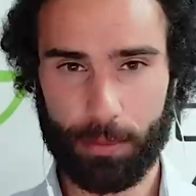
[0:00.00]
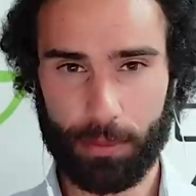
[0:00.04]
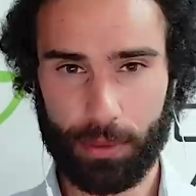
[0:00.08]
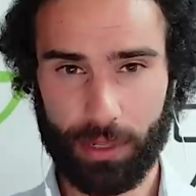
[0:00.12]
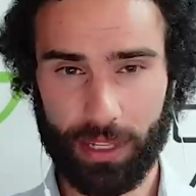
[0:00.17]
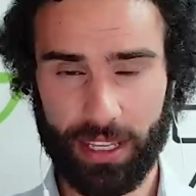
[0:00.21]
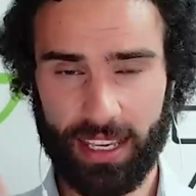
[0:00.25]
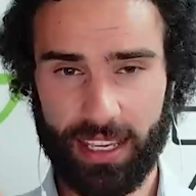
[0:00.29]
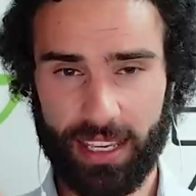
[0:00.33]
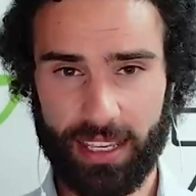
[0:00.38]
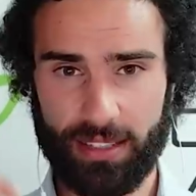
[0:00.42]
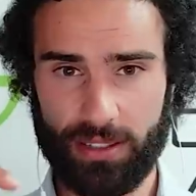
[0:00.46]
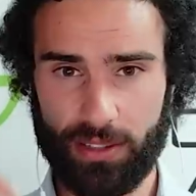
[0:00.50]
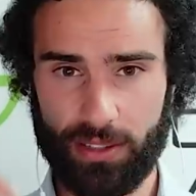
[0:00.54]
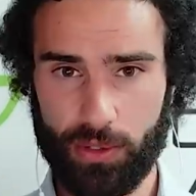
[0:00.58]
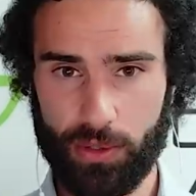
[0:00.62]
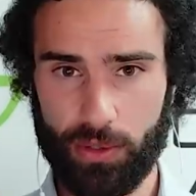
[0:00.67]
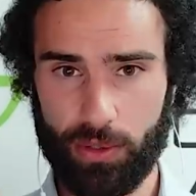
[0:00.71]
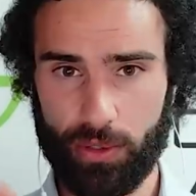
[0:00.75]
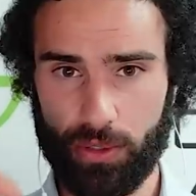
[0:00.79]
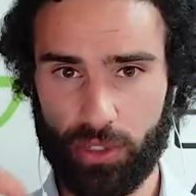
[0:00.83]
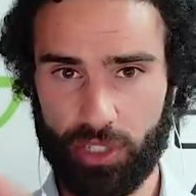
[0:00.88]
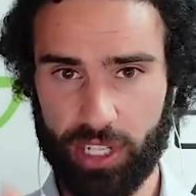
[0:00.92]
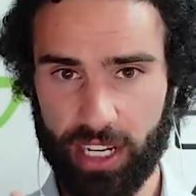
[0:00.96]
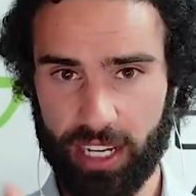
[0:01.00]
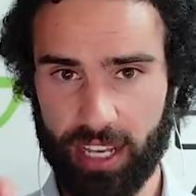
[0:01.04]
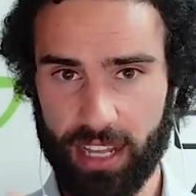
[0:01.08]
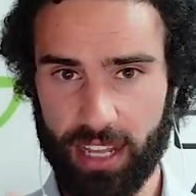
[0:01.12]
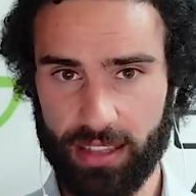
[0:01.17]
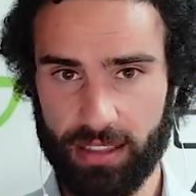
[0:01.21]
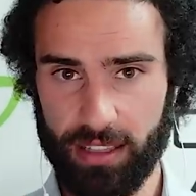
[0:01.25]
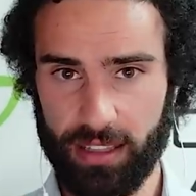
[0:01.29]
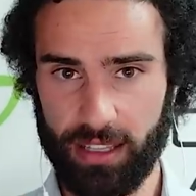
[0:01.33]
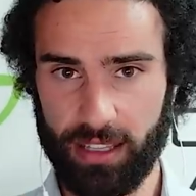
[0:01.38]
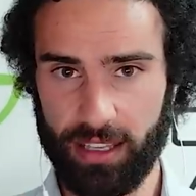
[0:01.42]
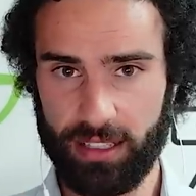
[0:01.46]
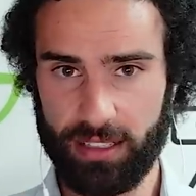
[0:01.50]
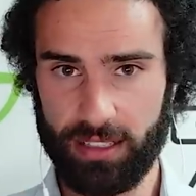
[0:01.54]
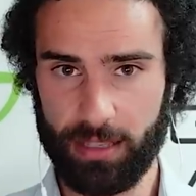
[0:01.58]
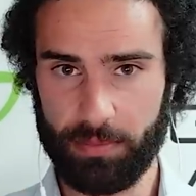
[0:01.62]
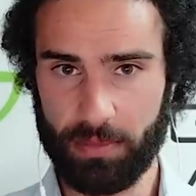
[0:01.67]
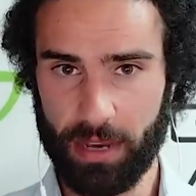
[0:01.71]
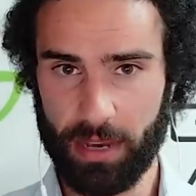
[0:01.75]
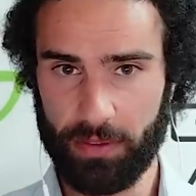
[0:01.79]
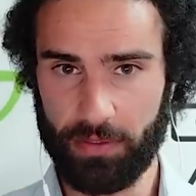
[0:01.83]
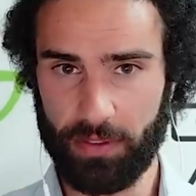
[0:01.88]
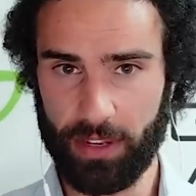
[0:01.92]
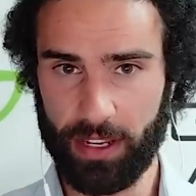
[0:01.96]
please do check out the links in
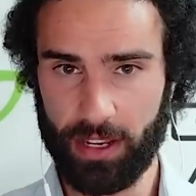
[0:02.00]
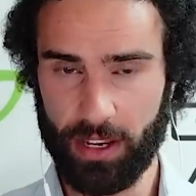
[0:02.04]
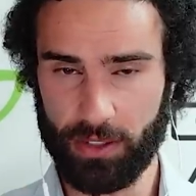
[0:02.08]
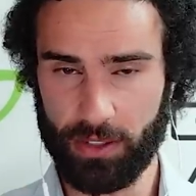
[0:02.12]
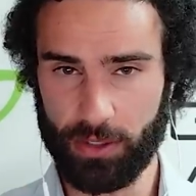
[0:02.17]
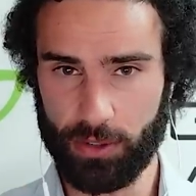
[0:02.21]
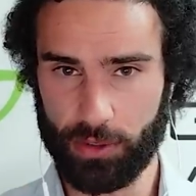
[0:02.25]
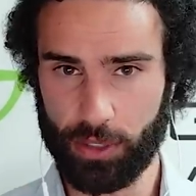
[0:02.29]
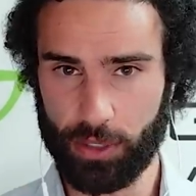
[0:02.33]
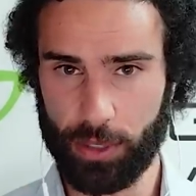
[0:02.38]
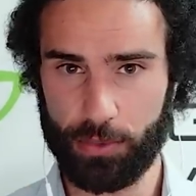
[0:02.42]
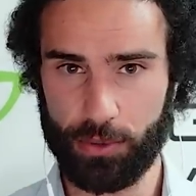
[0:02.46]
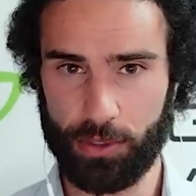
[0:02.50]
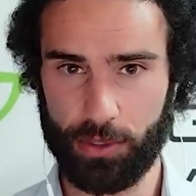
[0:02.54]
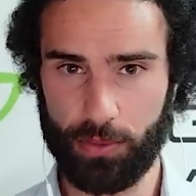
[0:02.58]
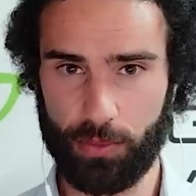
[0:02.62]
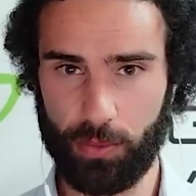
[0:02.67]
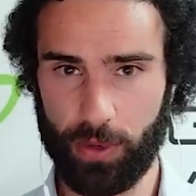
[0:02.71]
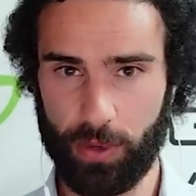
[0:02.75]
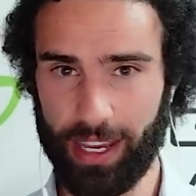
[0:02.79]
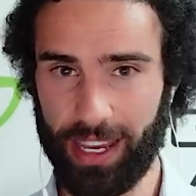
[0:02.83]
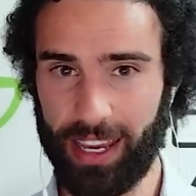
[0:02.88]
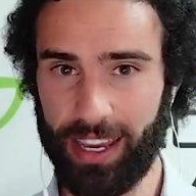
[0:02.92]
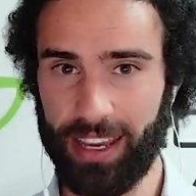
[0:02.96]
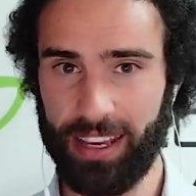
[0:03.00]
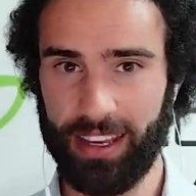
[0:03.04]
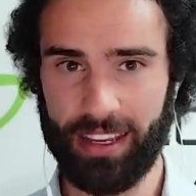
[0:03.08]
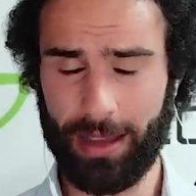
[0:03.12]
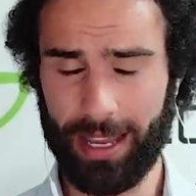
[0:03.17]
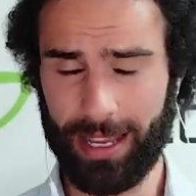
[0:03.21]
my video description where,